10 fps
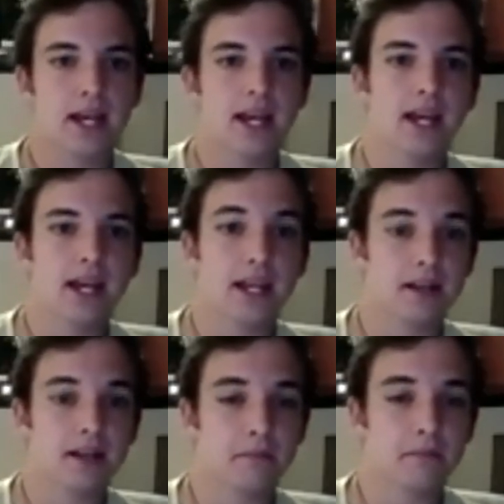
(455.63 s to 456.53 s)
And
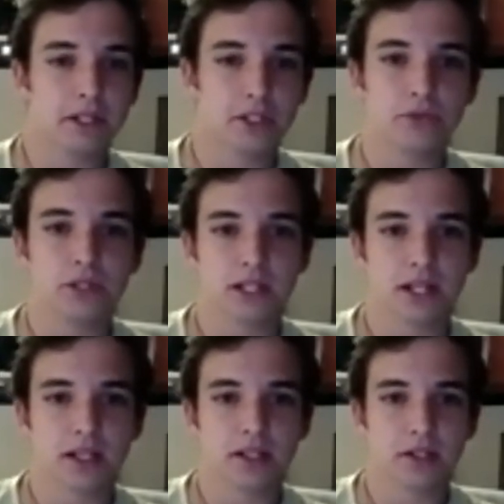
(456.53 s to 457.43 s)
by doing
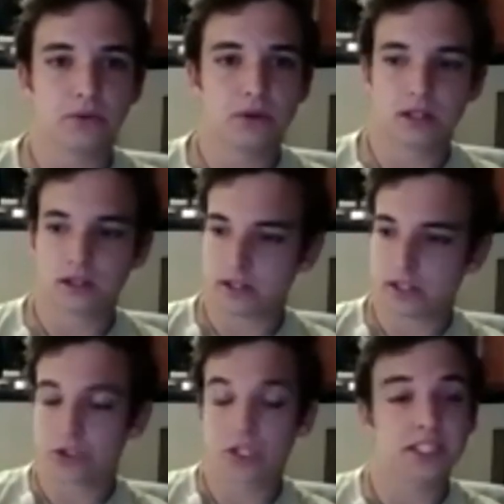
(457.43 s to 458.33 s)
that, you are
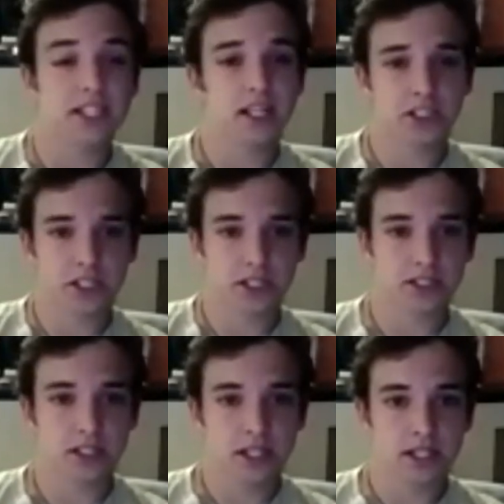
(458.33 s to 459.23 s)
clearing
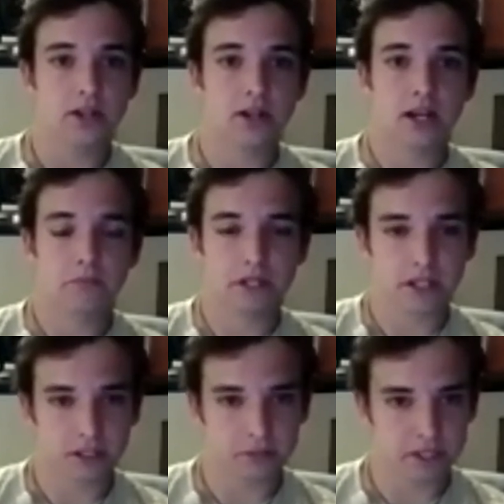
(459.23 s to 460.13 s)
transactions that are happening
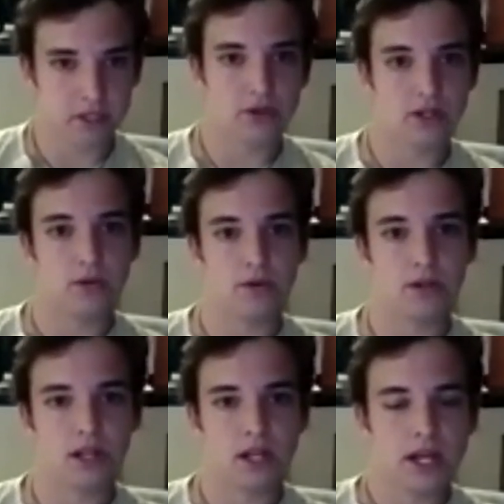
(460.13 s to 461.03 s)
in the Bitcoin network.
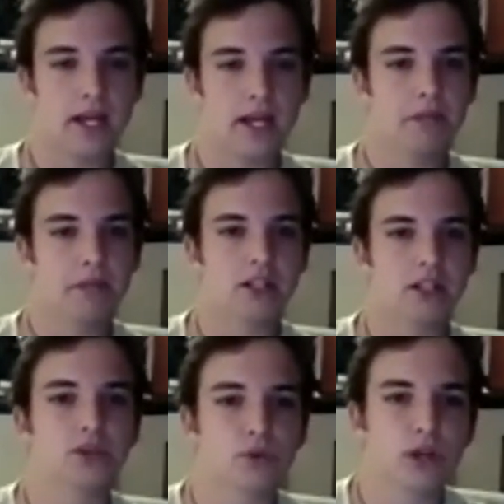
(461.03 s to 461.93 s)
And because
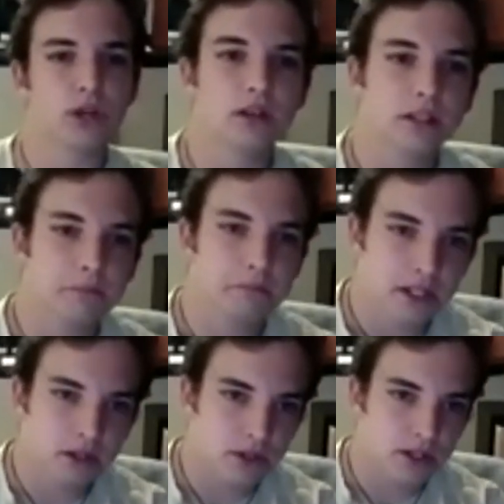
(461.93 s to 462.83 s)
you're working on the
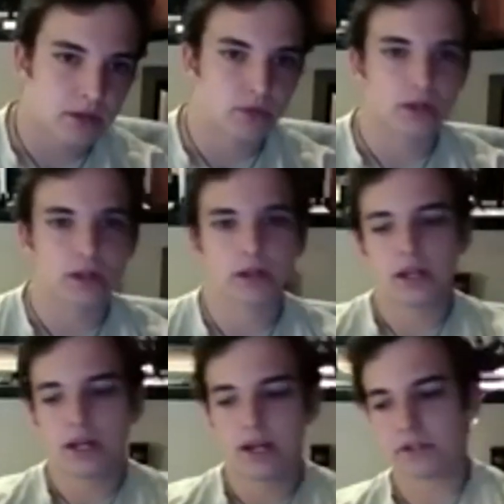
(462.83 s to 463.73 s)
Bitcoin network,
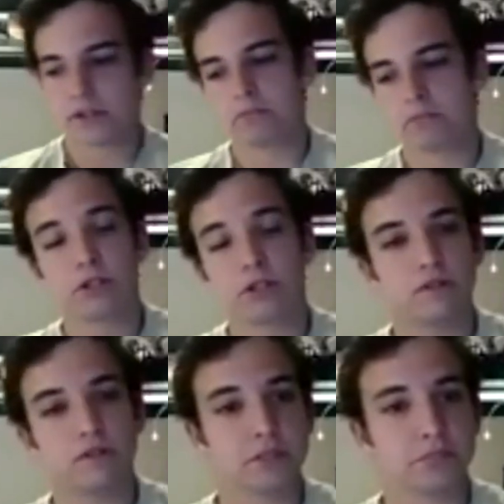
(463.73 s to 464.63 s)
having your computer
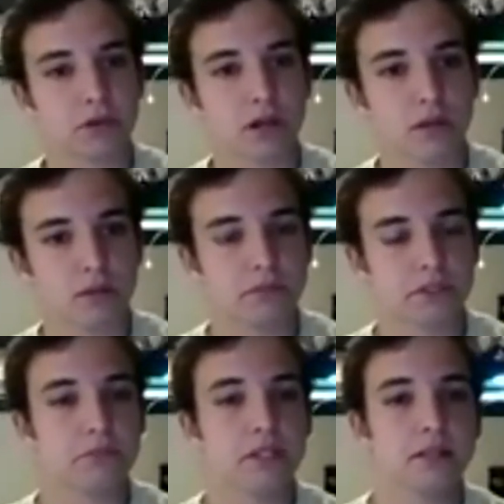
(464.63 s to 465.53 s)
solve these problems
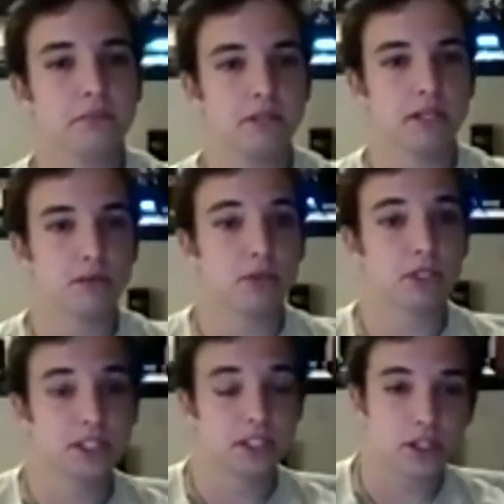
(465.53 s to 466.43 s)
to make the network
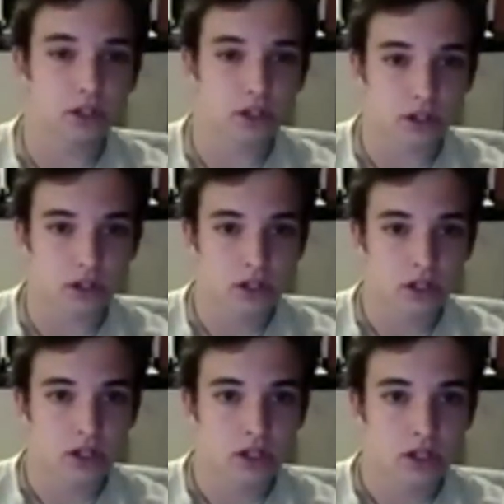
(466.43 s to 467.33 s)
secure,
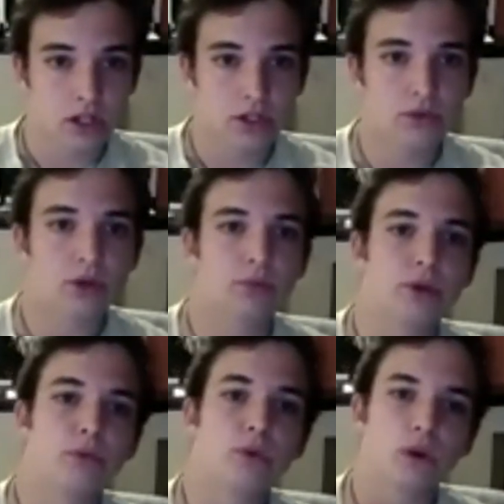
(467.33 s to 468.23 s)
you are
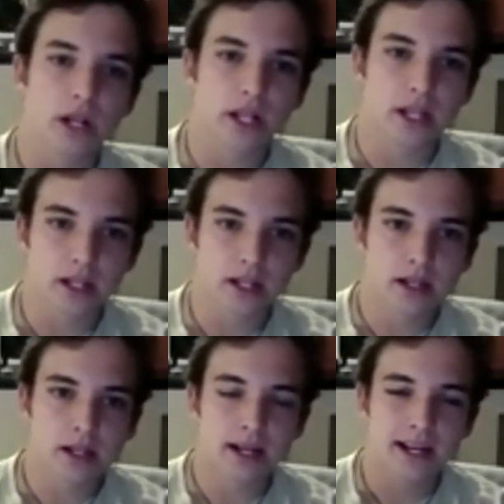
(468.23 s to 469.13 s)
rewarded
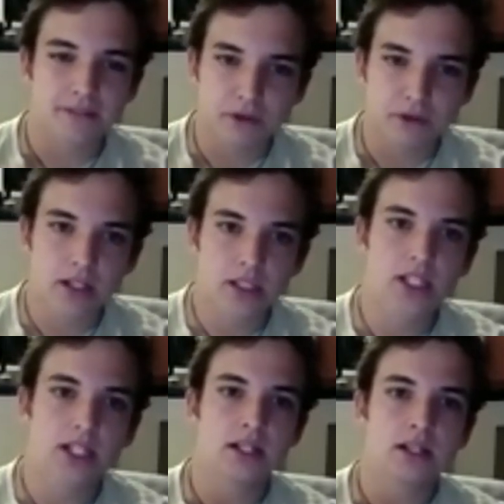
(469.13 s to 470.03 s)
a
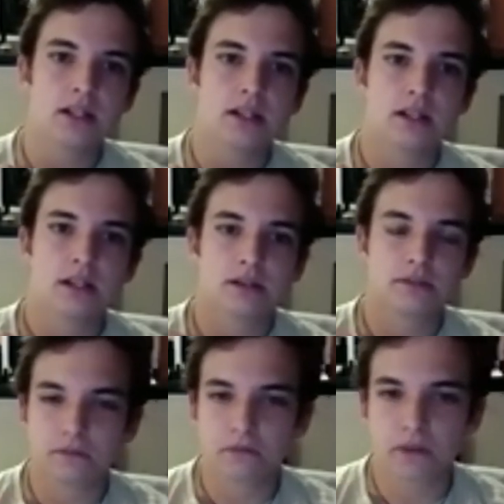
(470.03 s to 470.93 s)
fraction
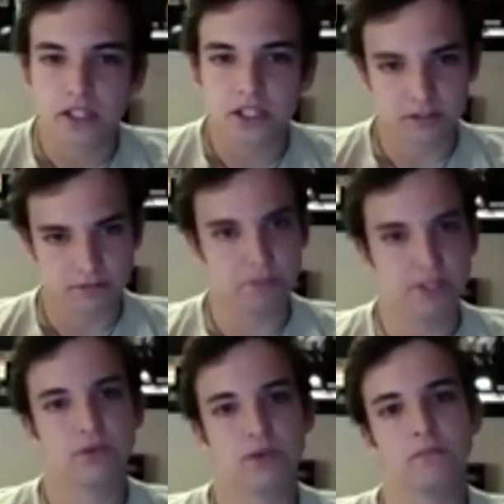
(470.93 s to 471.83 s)
of
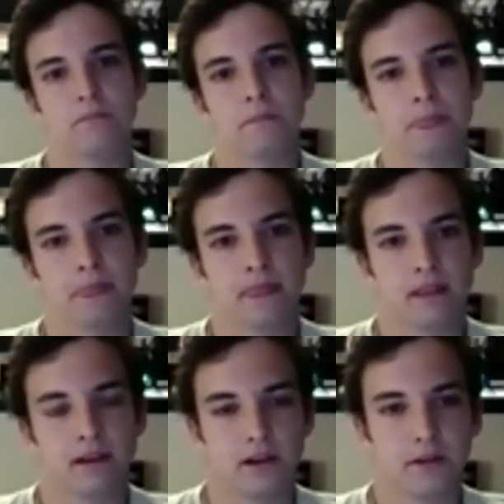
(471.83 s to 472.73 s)
Bitcoin.
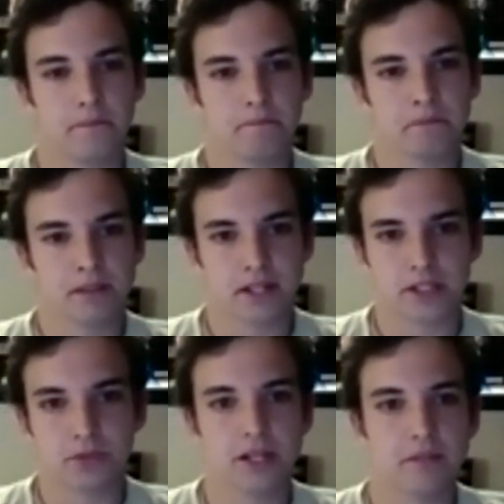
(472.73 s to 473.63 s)
All right?
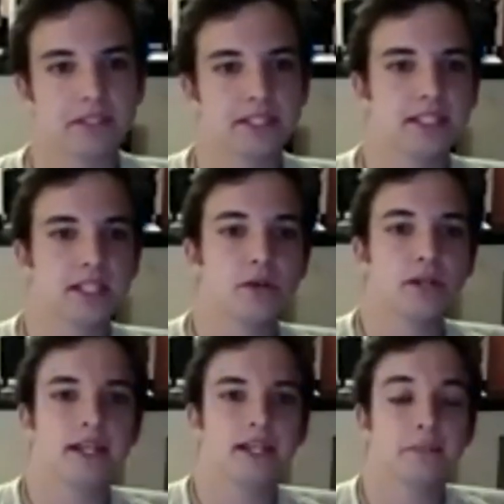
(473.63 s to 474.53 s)
That's what happens. That's how
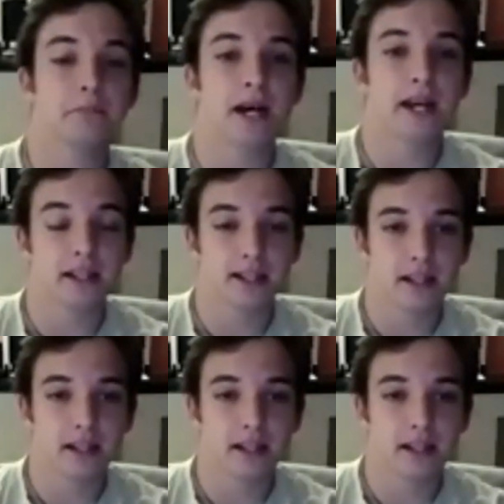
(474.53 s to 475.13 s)
it gets mined.